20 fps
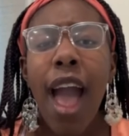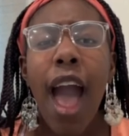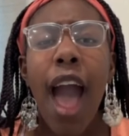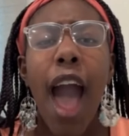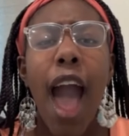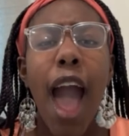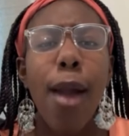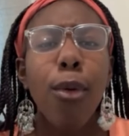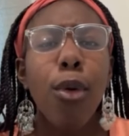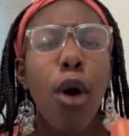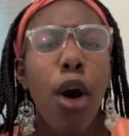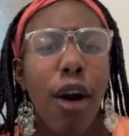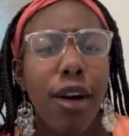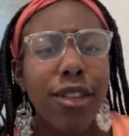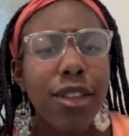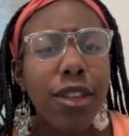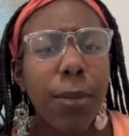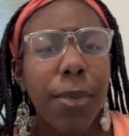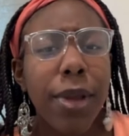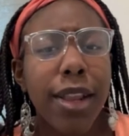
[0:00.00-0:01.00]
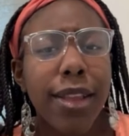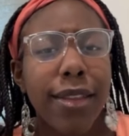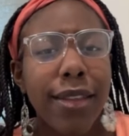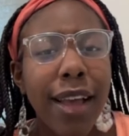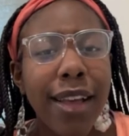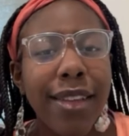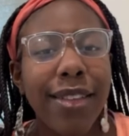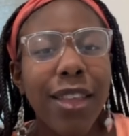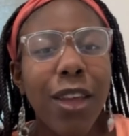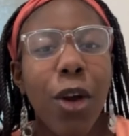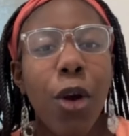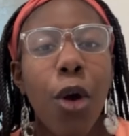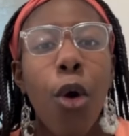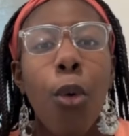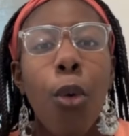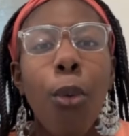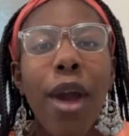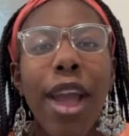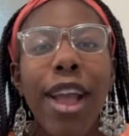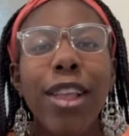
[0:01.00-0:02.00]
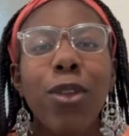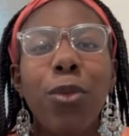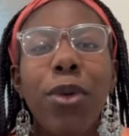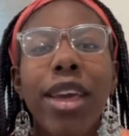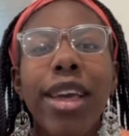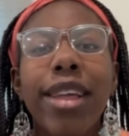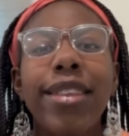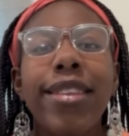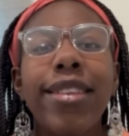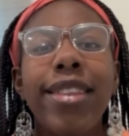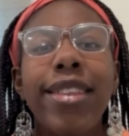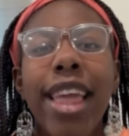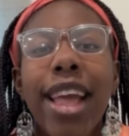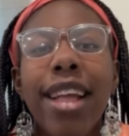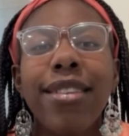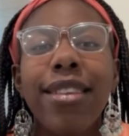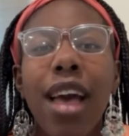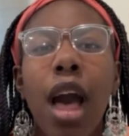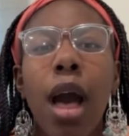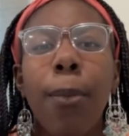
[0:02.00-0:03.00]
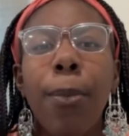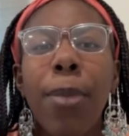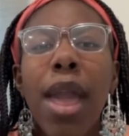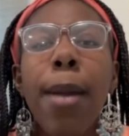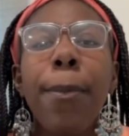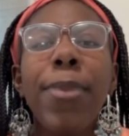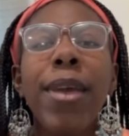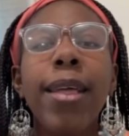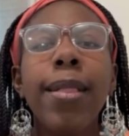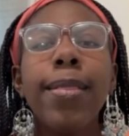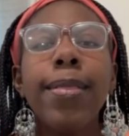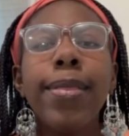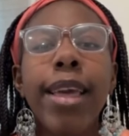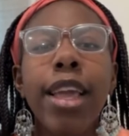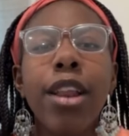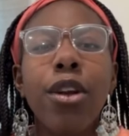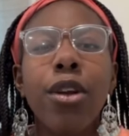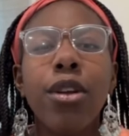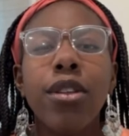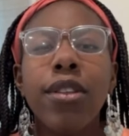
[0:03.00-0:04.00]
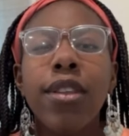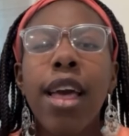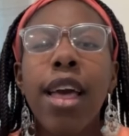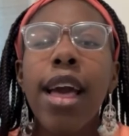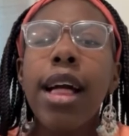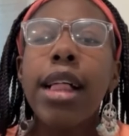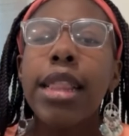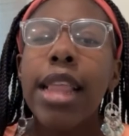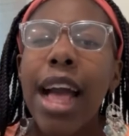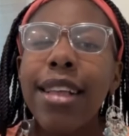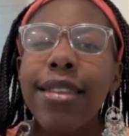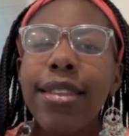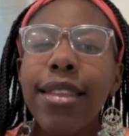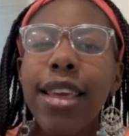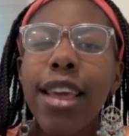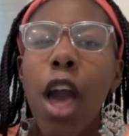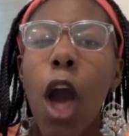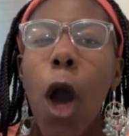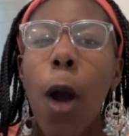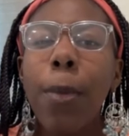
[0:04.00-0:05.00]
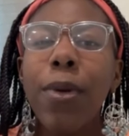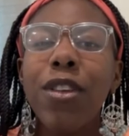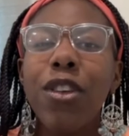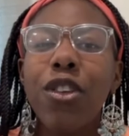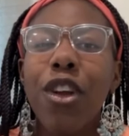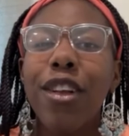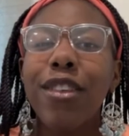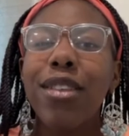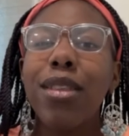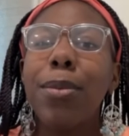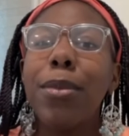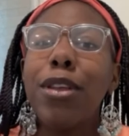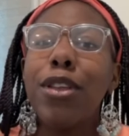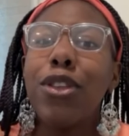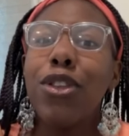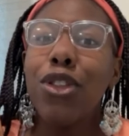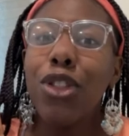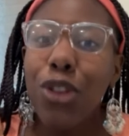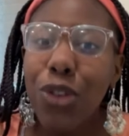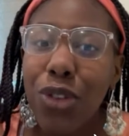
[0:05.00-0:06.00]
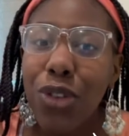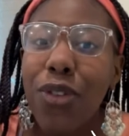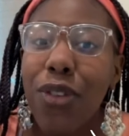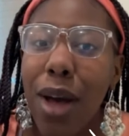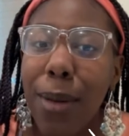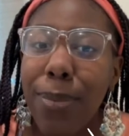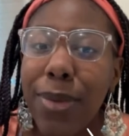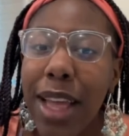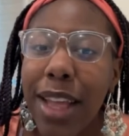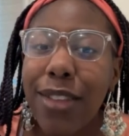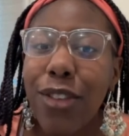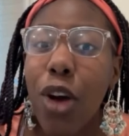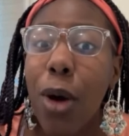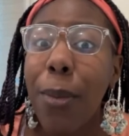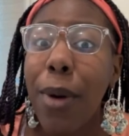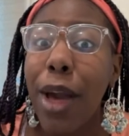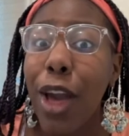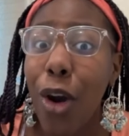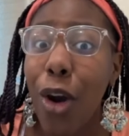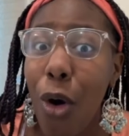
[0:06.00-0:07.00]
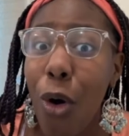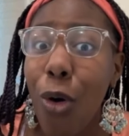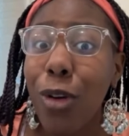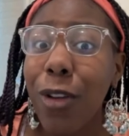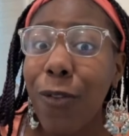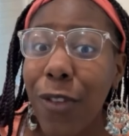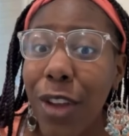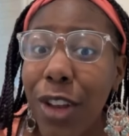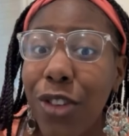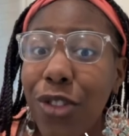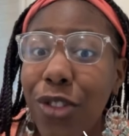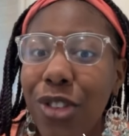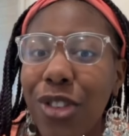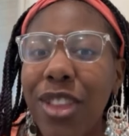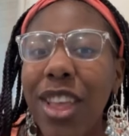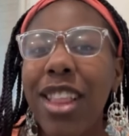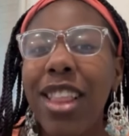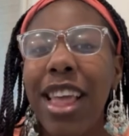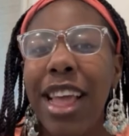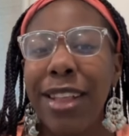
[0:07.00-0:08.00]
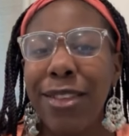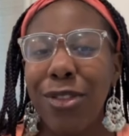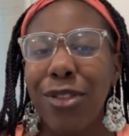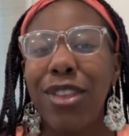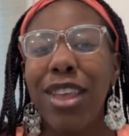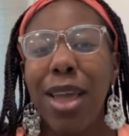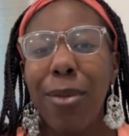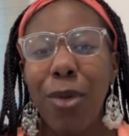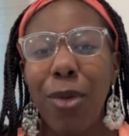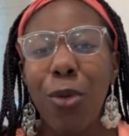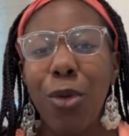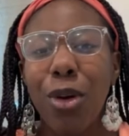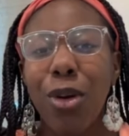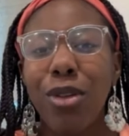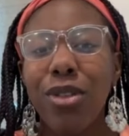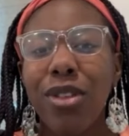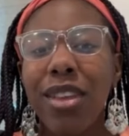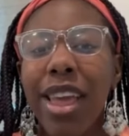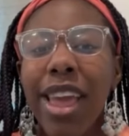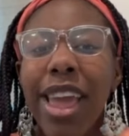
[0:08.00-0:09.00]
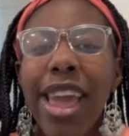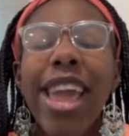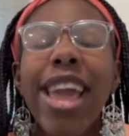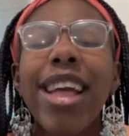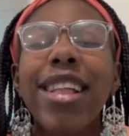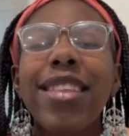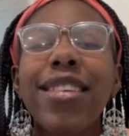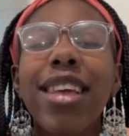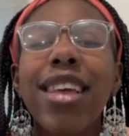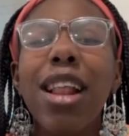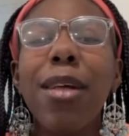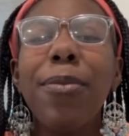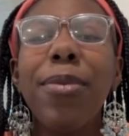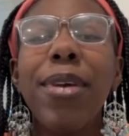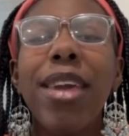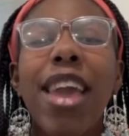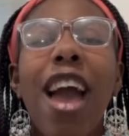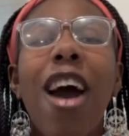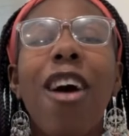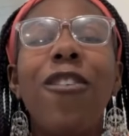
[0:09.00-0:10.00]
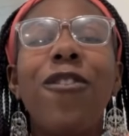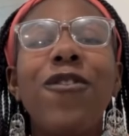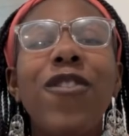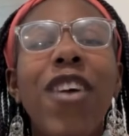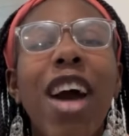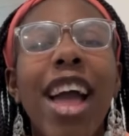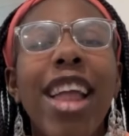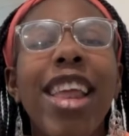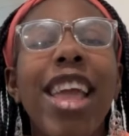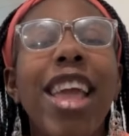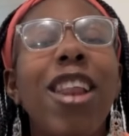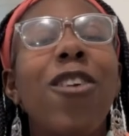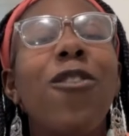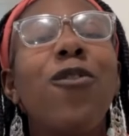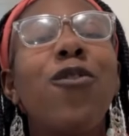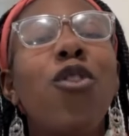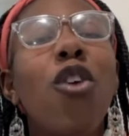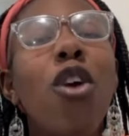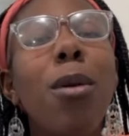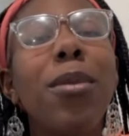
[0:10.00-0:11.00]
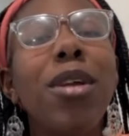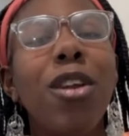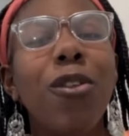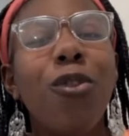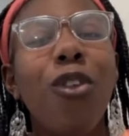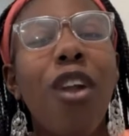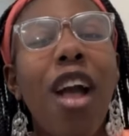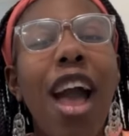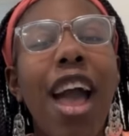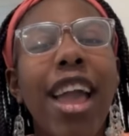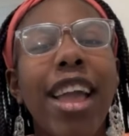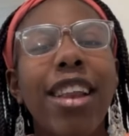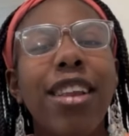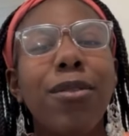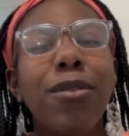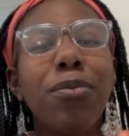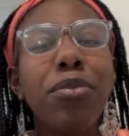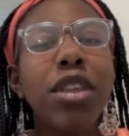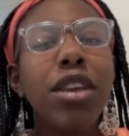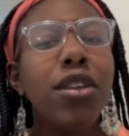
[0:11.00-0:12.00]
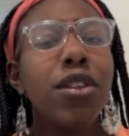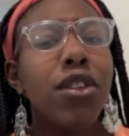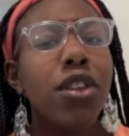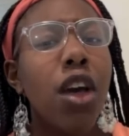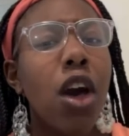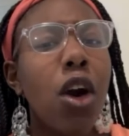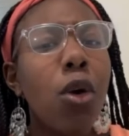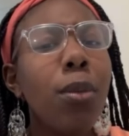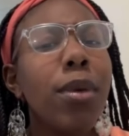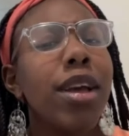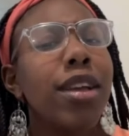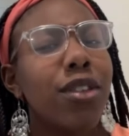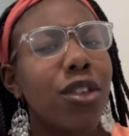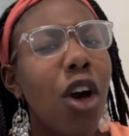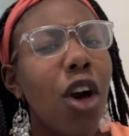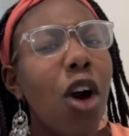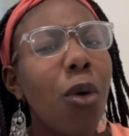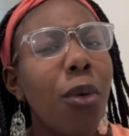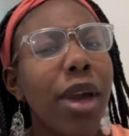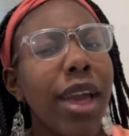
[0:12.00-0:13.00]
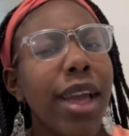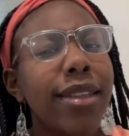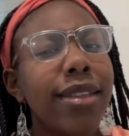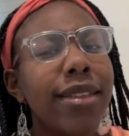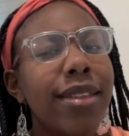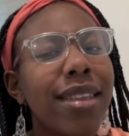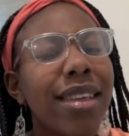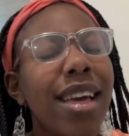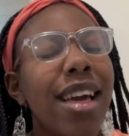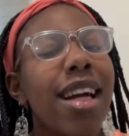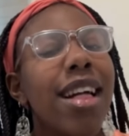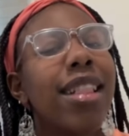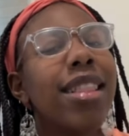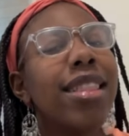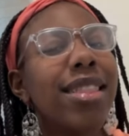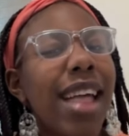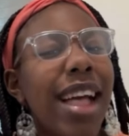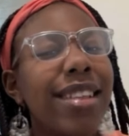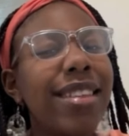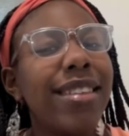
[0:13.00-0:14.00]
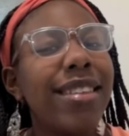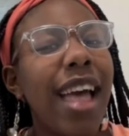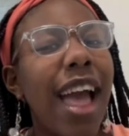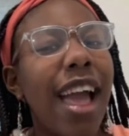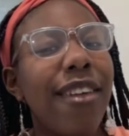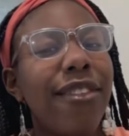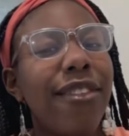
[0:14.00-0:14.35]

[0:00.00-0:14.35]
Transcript: I will also be discussing ways we can stand up and be leaders. Lastly, I'll be sharing some exclusive updates on my own adventures in the entertainment world. It's going to be a fun and informative ride. So, as always, let's dive